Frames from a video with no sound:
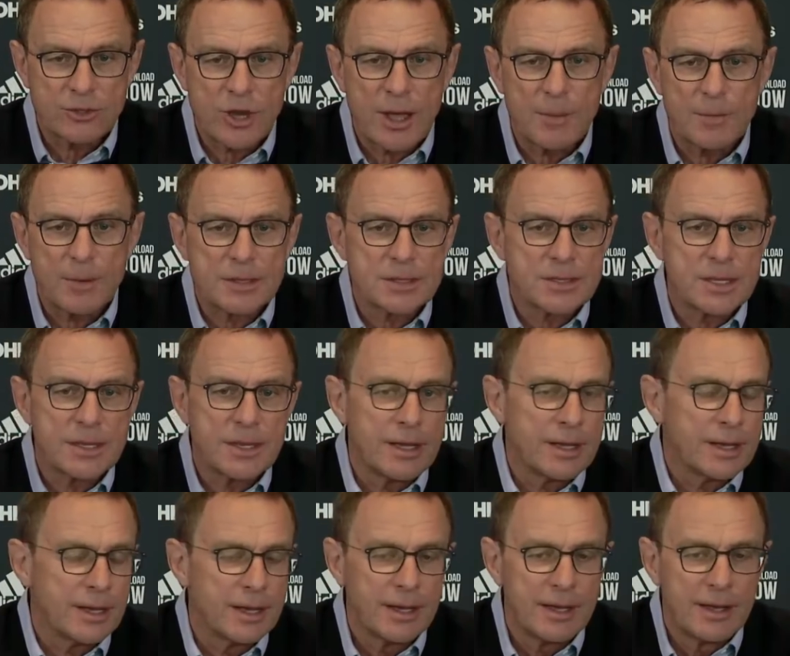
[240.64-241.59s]
Champions
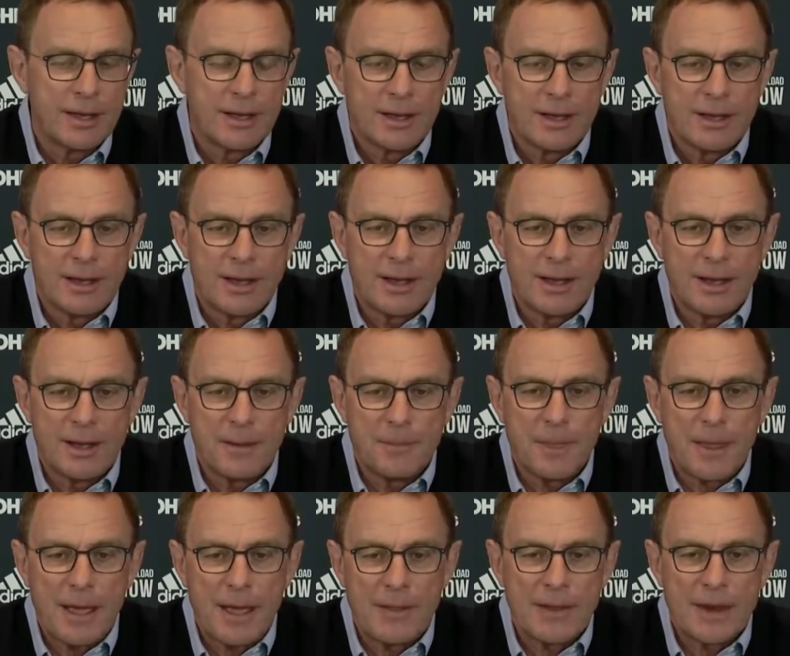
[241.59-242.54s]
League
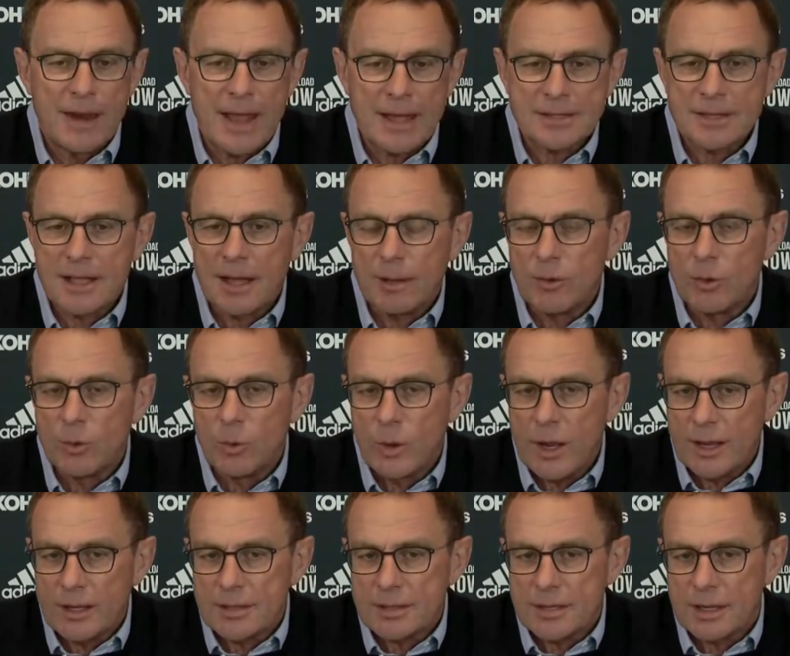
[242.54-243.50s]
and the next couple of
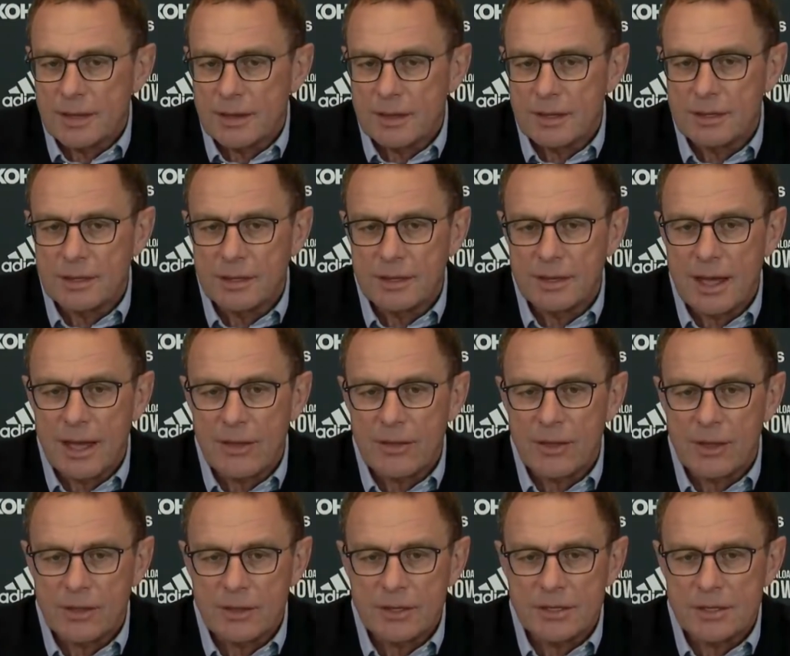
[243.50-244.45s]
weeks. And I
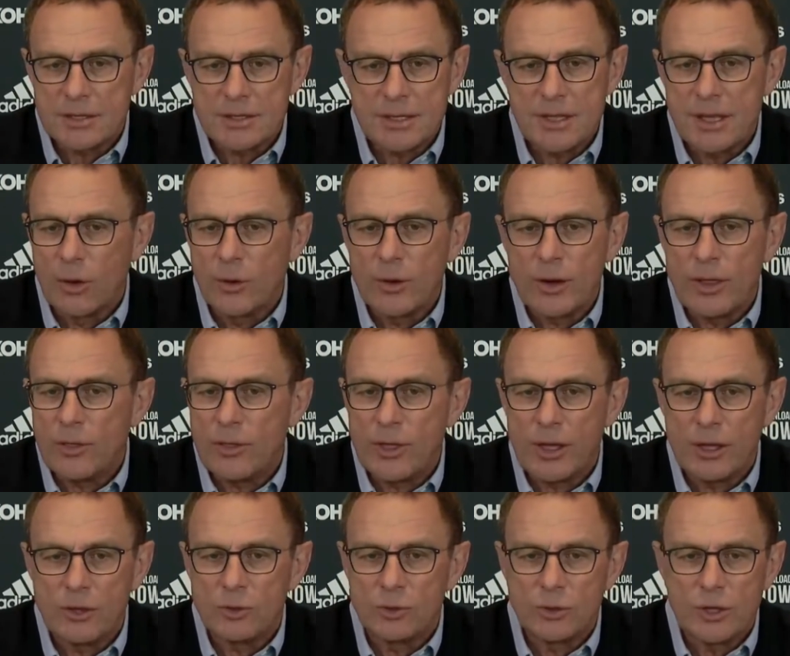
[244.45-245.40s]
think this is the only
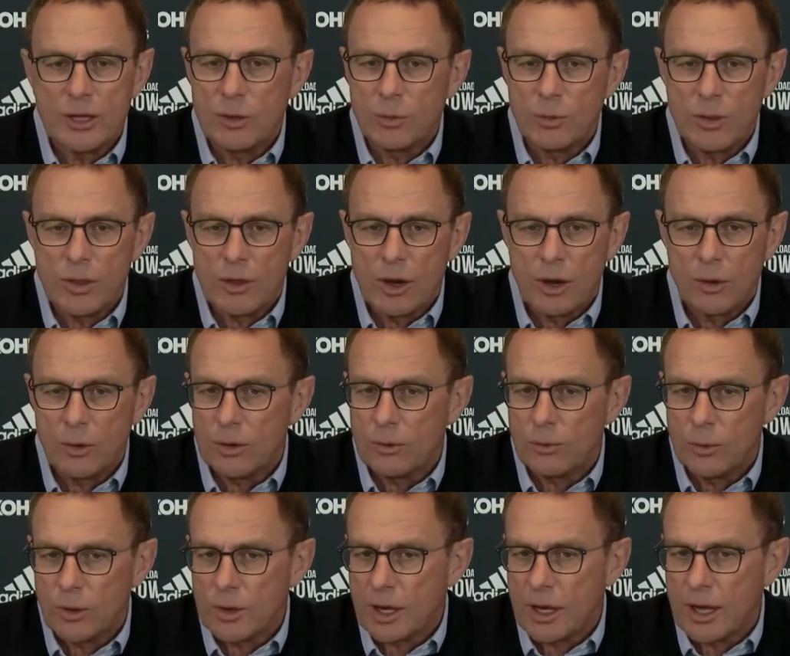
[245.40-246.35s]
thing to deal with
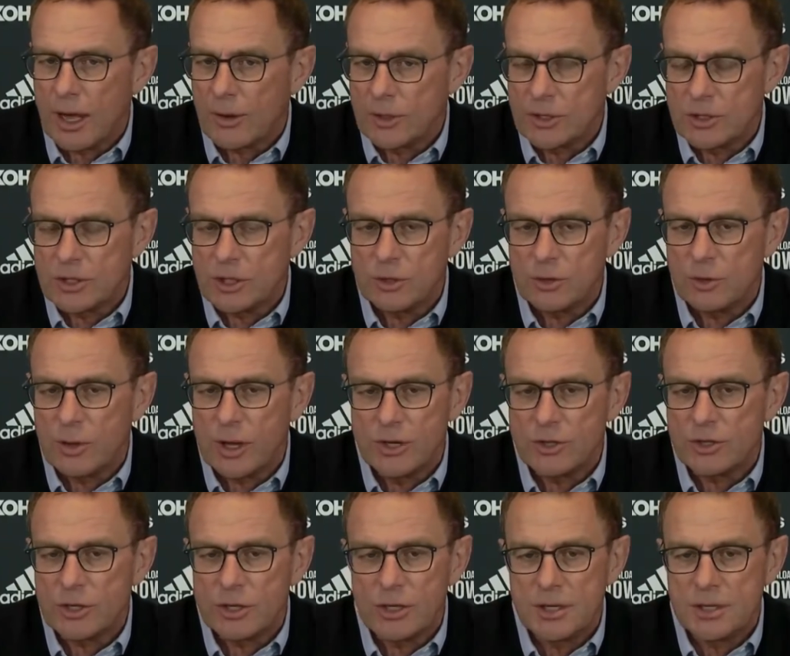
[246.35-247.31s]
the current
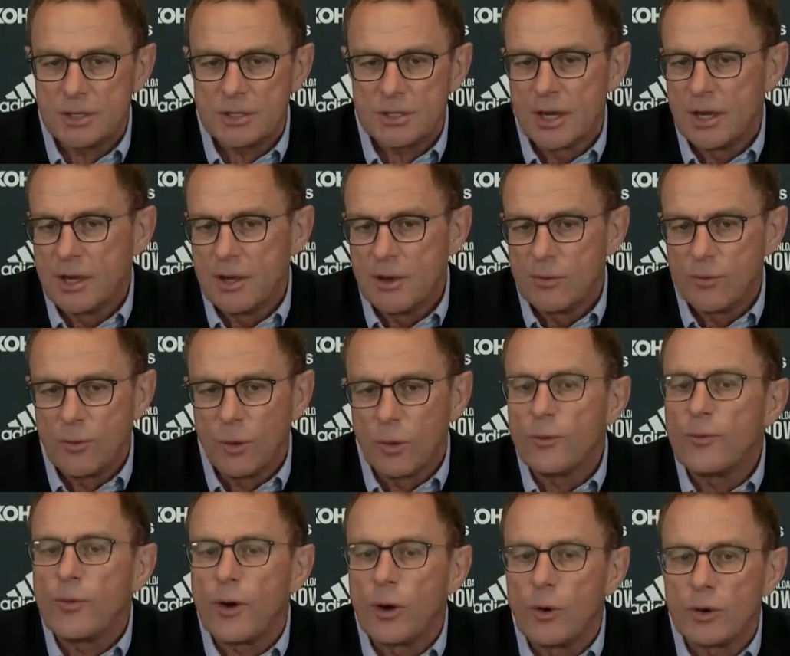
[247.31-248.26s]
situation is
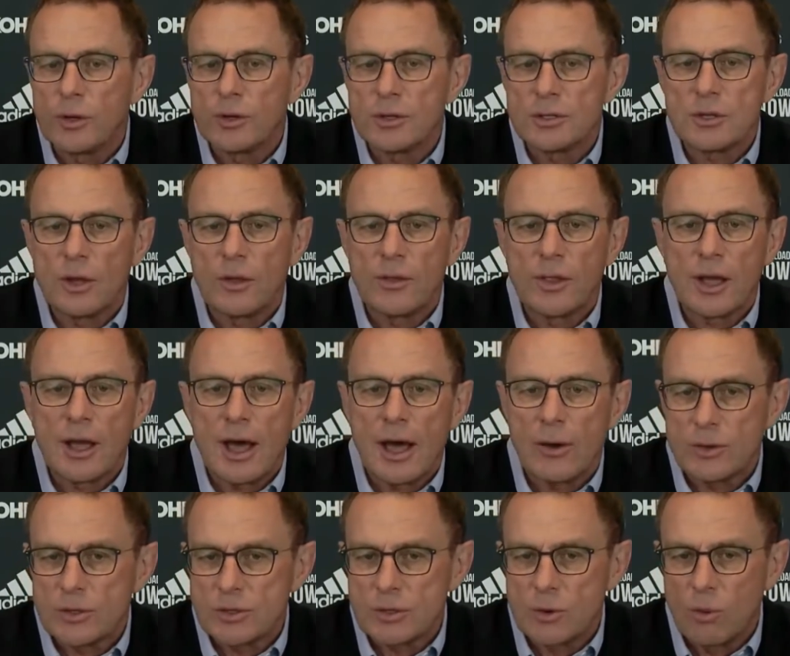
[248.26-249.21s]
full focus on the
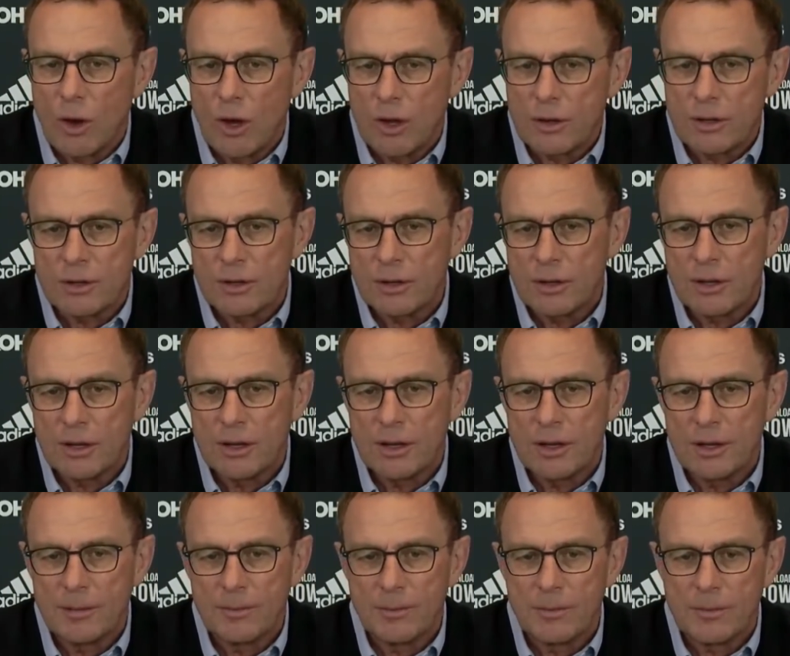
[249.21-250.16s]
current squad,
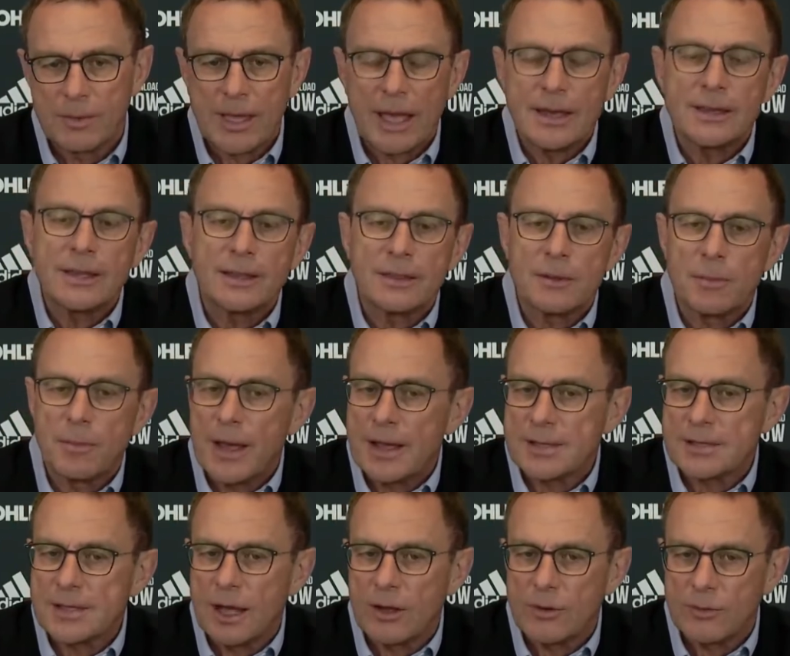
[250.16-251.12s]
getting the
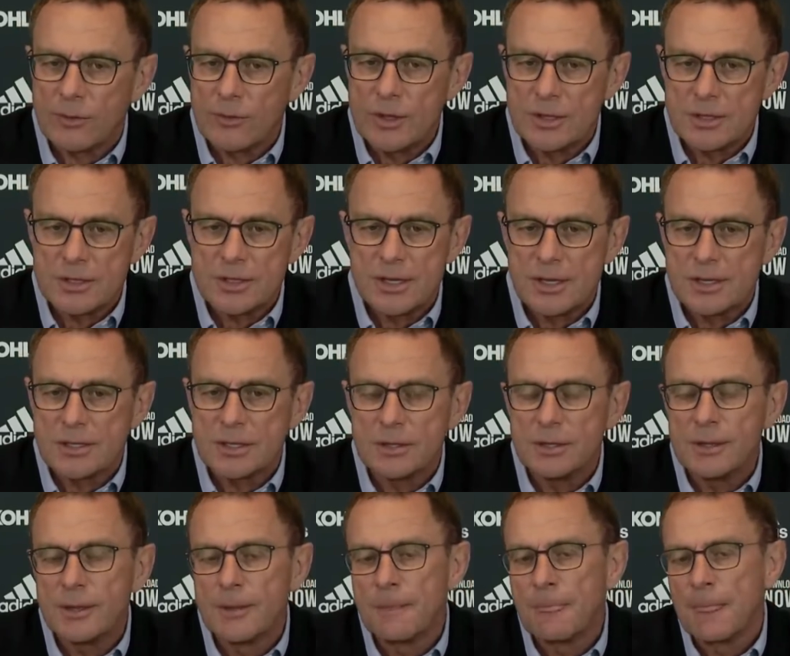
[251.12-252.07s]
best out of this
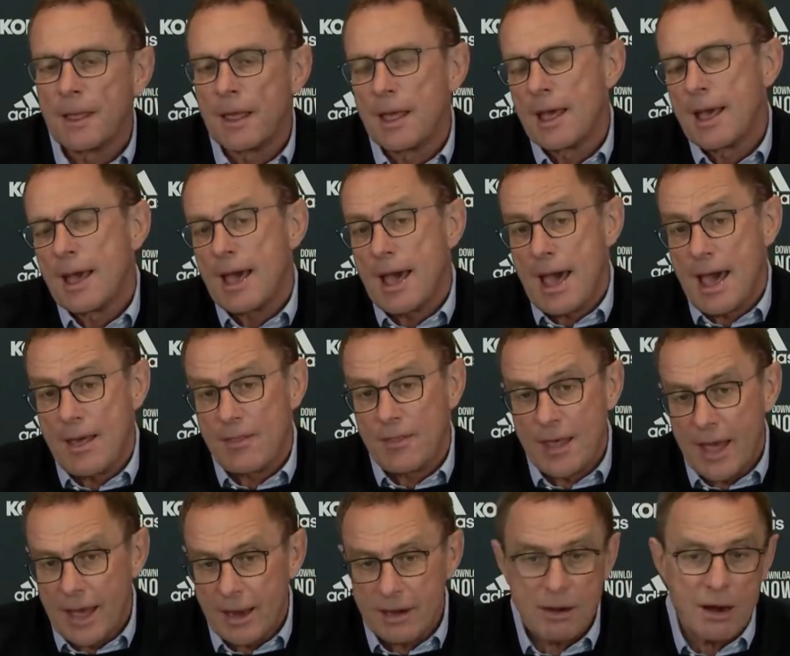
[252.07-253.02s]
season.
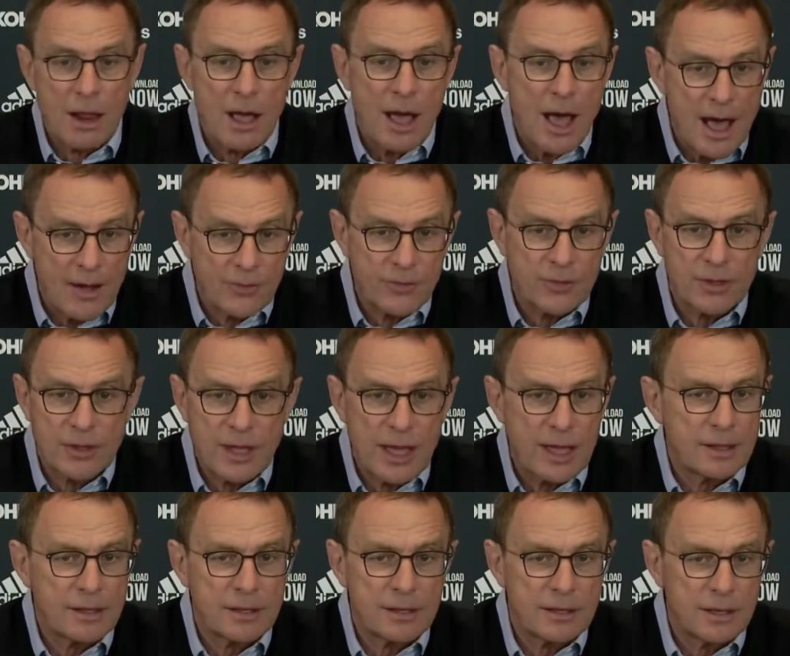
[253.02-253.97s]
And then after
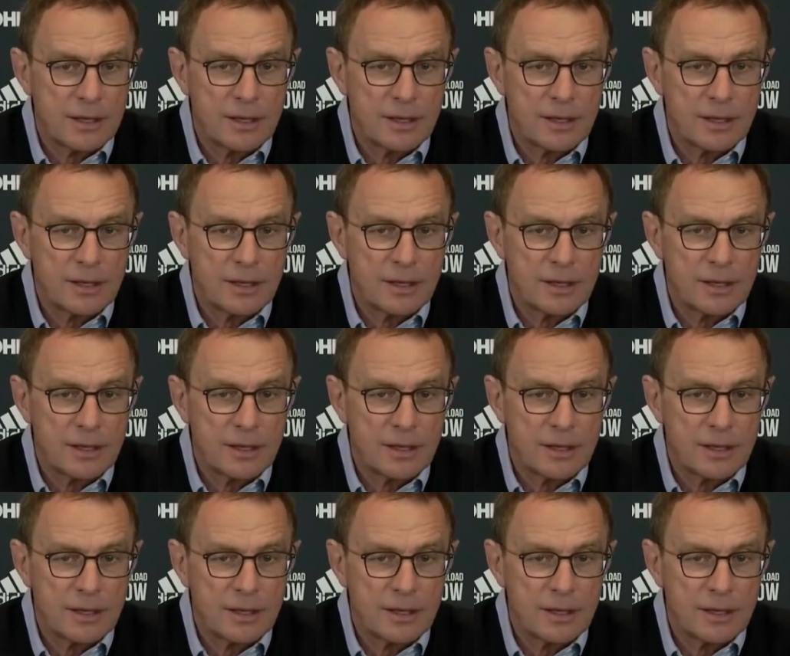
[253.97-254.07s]
that,